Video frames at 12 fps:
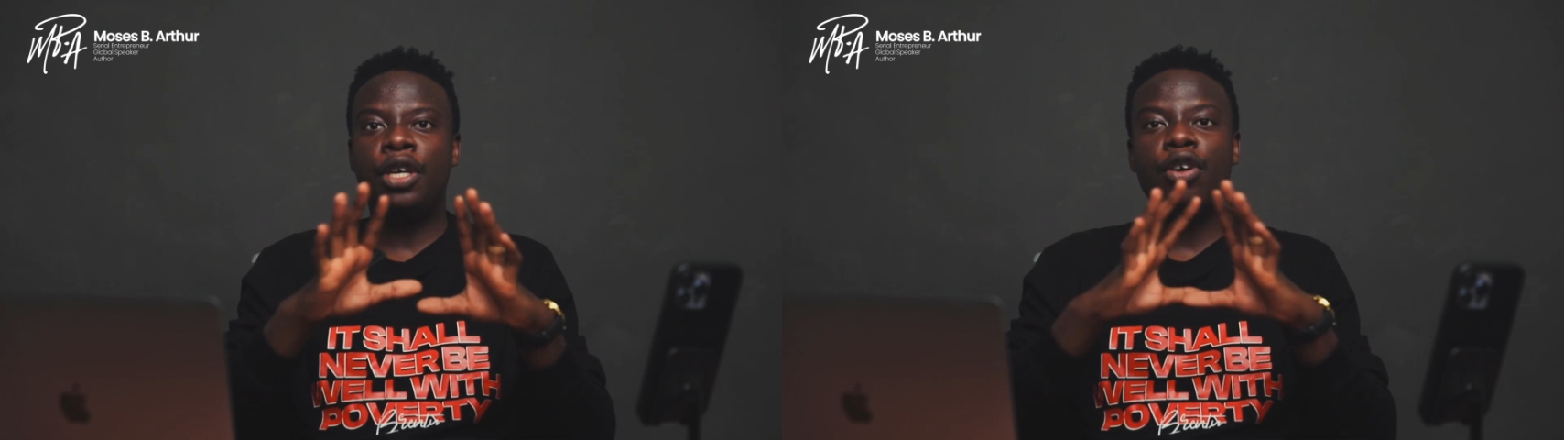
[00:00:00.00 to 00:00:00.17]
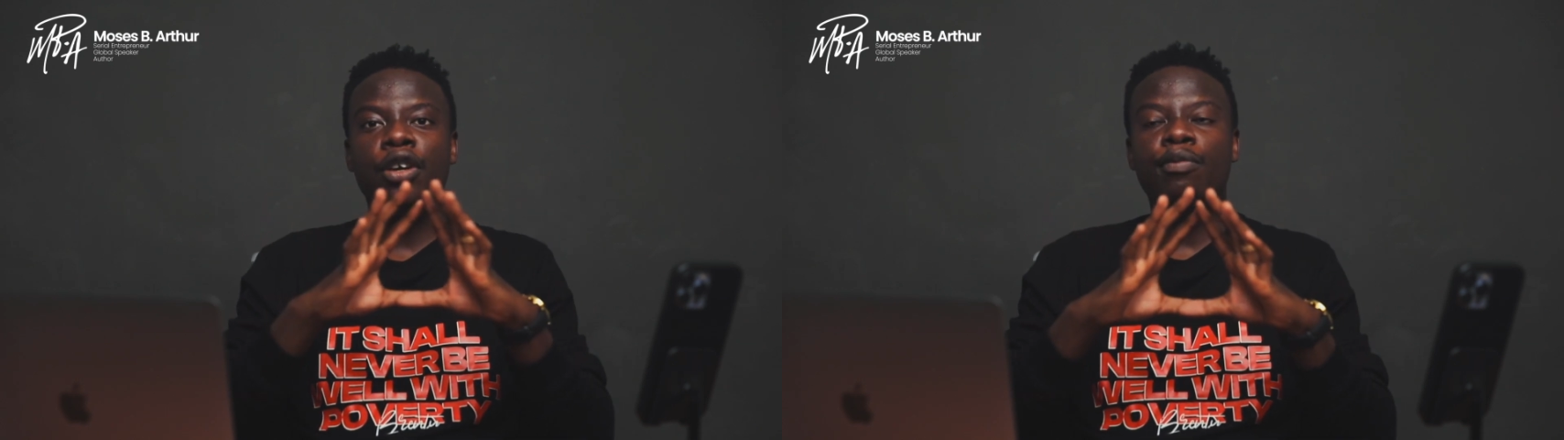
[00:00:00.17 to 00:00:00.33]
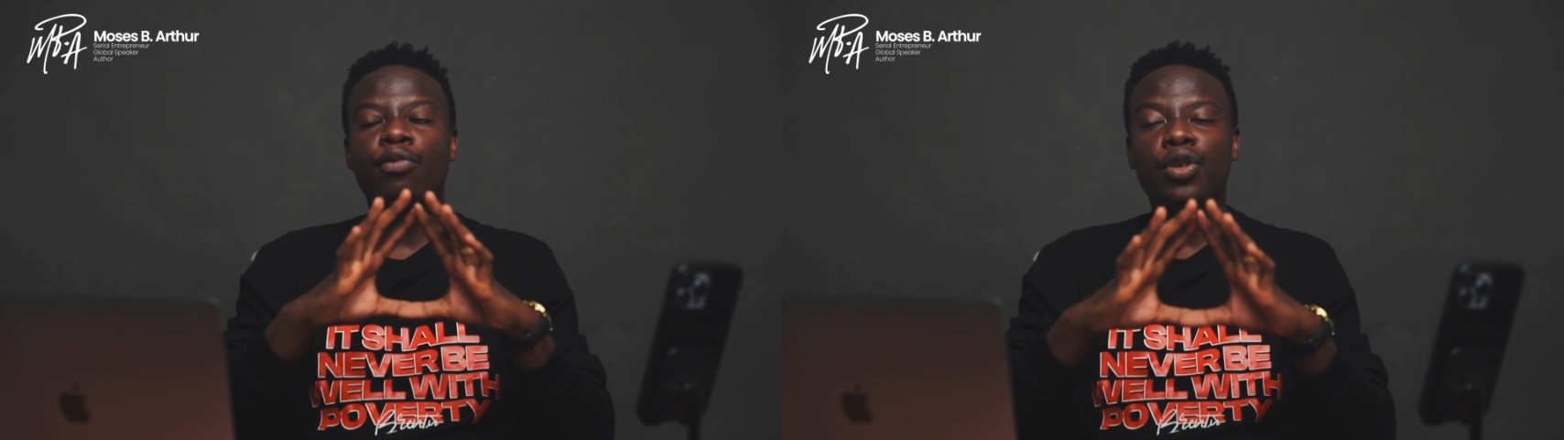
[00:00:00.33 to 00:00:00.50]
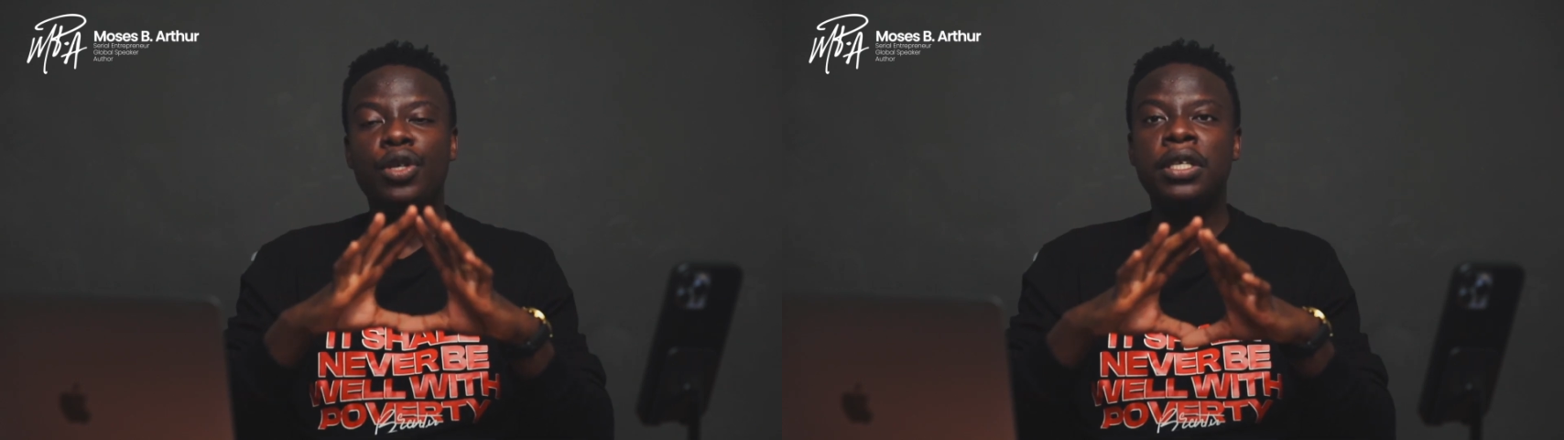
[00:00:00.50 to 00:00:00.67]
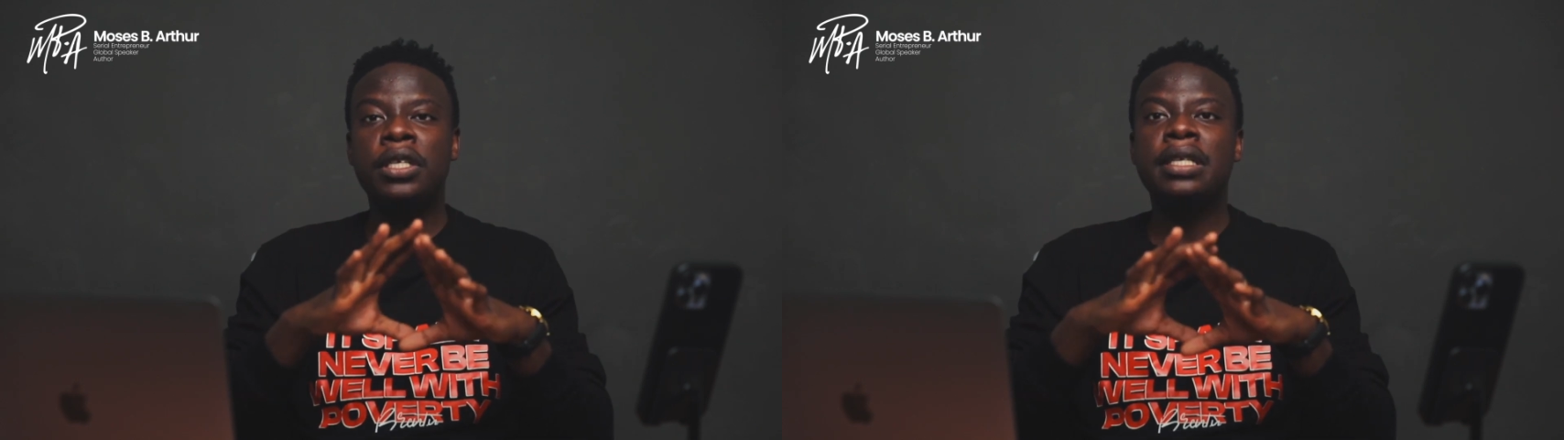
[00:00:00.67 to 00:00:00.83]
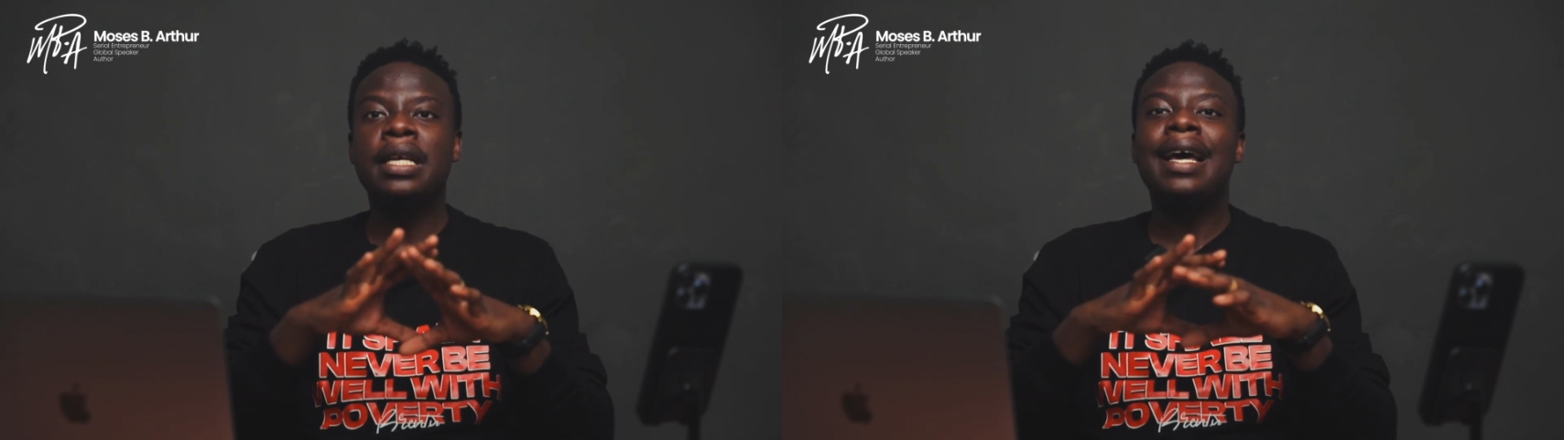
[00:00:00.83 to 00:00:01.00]
Your
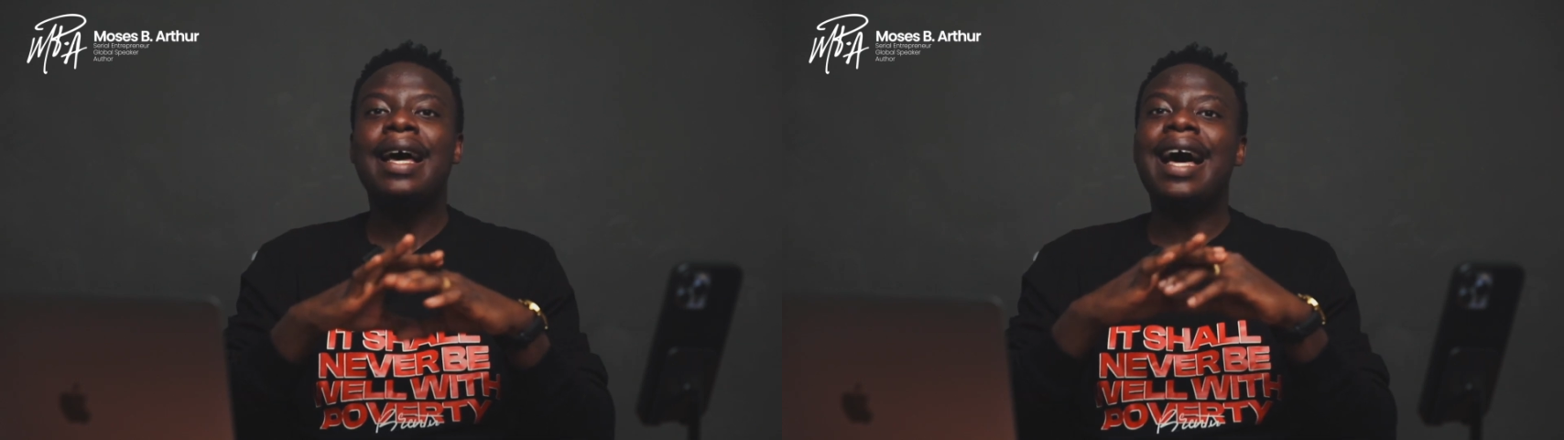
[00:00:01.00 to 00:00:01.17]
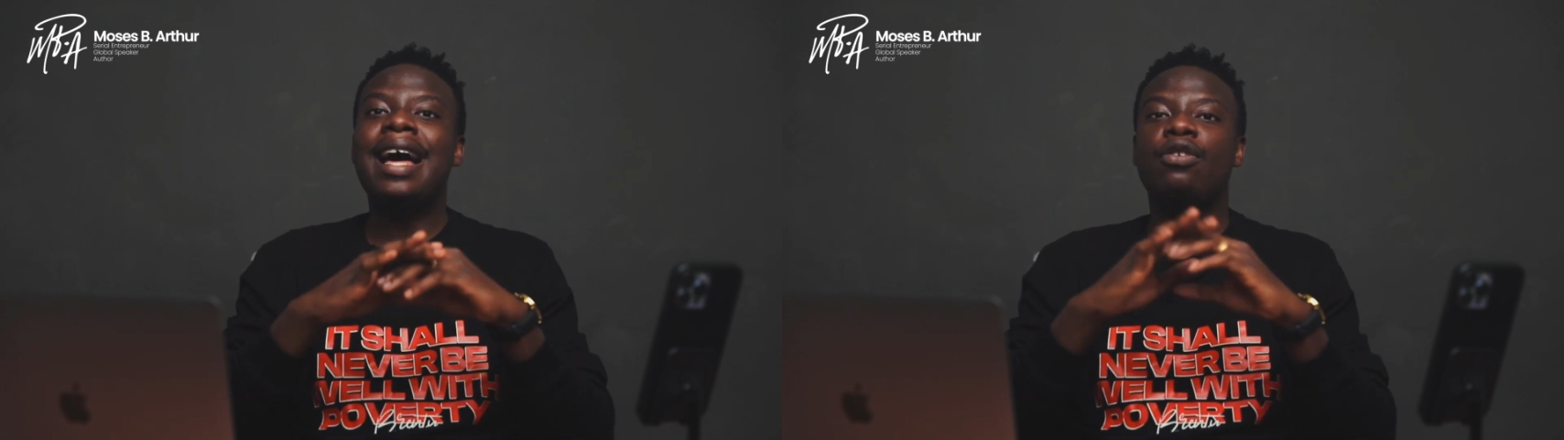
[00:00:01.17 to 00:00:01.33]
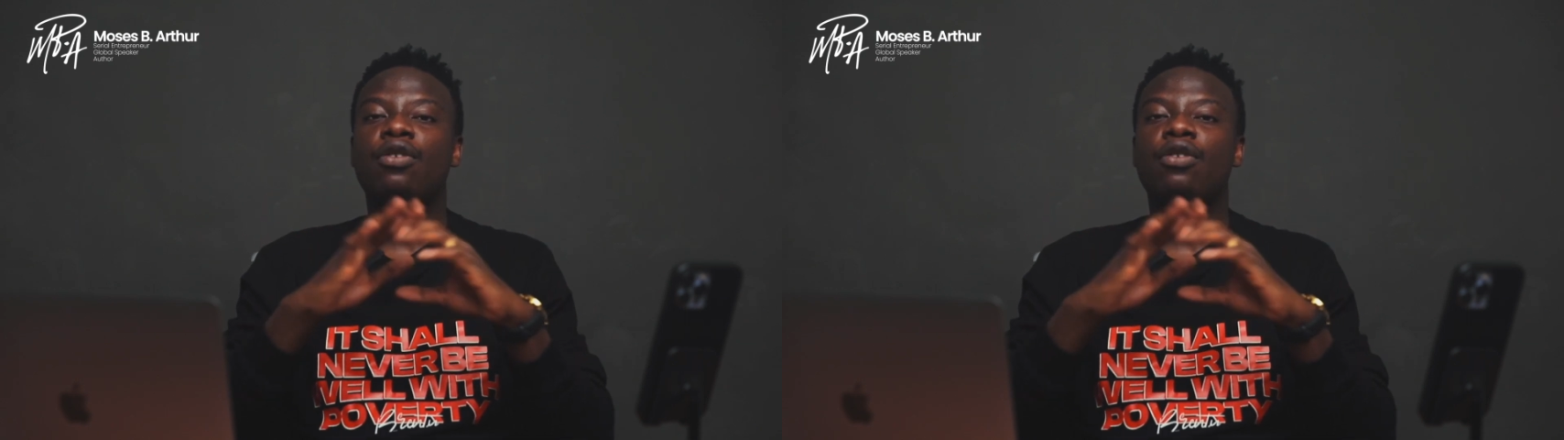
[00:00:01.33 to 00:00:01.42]
emotions are